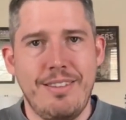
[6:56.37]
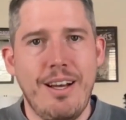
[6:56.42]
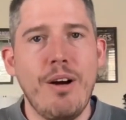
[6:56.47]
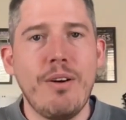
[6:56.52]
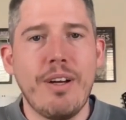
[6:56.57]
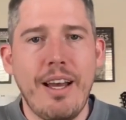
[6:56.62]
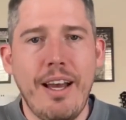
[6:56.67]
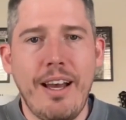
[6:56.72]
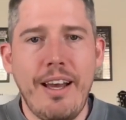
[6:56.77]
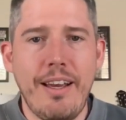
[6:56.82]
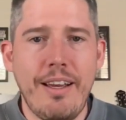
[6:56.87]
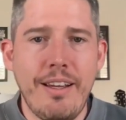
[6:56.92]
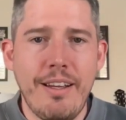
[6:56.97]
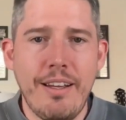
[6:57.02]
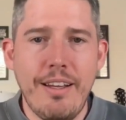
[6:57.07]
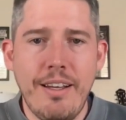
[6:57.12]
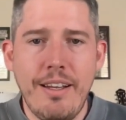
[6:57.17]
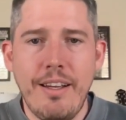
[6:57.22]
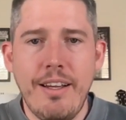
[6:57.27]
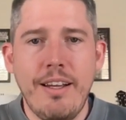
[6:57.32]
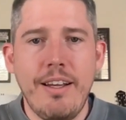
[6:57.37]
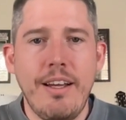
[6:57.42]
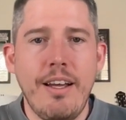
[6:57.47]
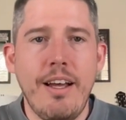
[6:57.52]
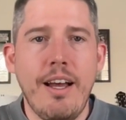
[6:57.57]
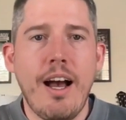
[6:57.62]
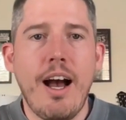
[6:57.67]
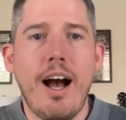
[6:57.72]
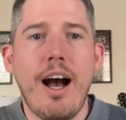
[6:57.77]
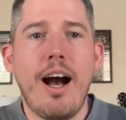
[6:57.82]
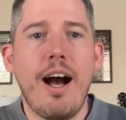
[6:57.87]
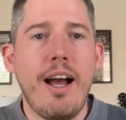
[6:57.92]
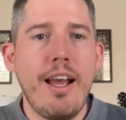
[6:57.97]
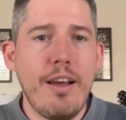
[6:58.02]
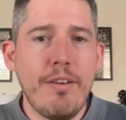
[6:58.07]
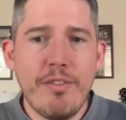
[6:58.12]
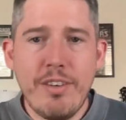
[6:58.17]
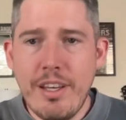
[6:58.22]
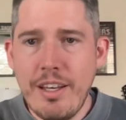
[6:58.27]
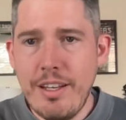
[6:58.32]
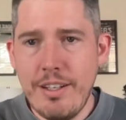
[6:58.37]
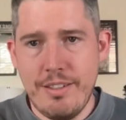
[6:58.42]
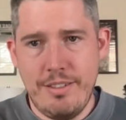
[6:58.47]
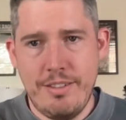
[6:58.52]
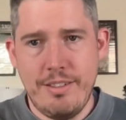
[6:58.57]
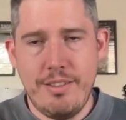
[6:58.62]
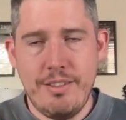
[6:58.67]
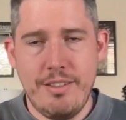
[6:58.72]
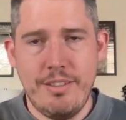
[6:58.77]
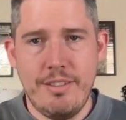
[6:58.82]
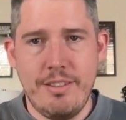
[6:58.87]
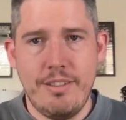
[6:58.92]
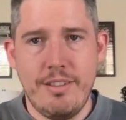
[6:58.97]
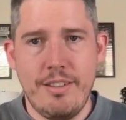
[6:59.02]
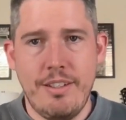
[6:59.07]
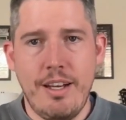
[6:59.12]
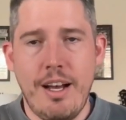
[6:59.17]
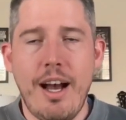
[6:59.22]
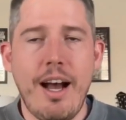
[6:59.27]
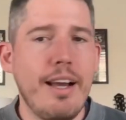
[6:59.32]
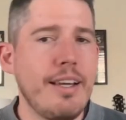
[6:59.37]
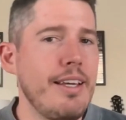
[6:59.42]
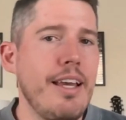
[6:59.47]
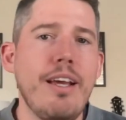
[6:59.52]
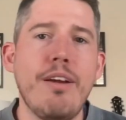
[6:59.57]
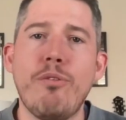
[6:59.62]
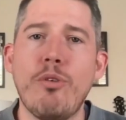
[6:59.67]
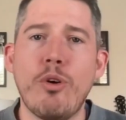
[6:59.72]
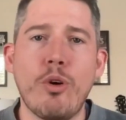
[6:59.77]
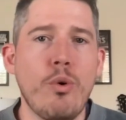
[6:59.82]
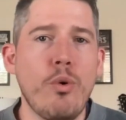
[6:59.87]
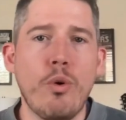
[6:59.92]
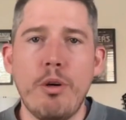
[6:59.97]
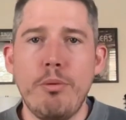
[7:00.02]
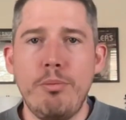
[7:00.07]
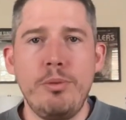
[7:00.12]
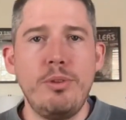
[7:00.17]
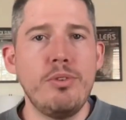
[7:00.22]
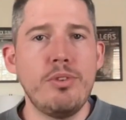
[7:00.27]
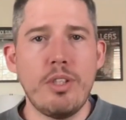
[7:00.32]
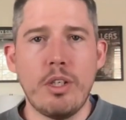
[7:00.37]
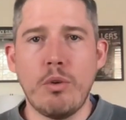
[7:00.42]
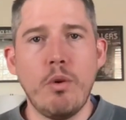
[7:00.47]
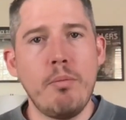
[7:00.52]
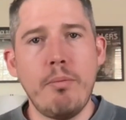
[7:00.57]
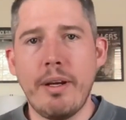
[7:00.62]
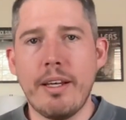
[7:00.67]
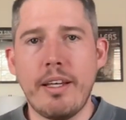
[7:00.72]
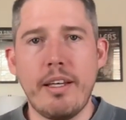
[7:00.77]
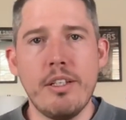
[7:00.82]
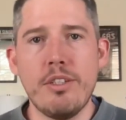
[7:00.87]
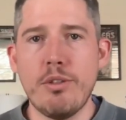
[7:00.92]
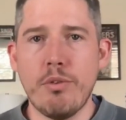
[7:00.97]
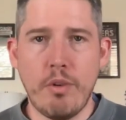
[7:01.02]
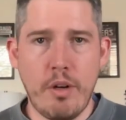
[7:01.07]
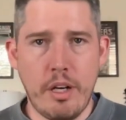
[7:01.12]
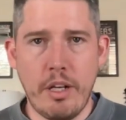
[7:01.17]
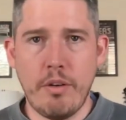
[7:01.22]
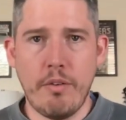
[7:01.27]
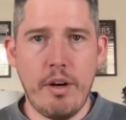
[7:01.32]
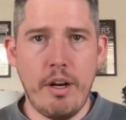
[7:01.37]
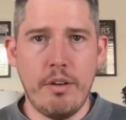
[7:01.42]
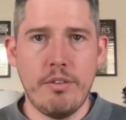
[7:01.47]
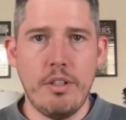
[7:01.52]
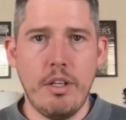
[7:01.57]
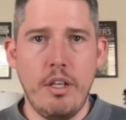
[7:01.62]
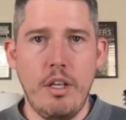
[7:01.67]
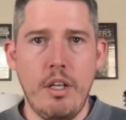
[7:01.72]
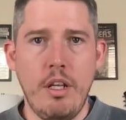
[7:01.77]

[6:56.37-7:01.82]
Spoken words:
Okay? I have kids. I can't record music when my kids are running around.